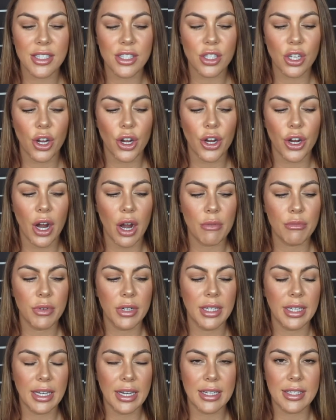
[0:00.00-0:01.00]
So I'm
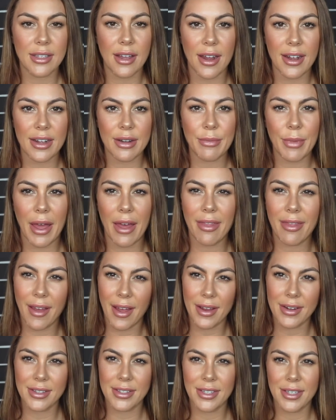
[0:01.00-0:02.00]
really excited about
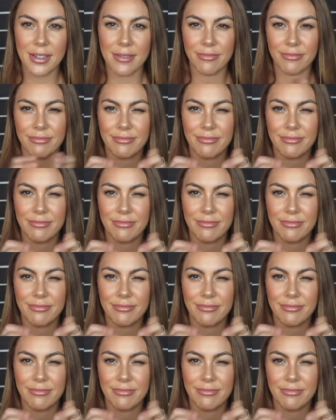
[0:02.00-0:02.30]
that.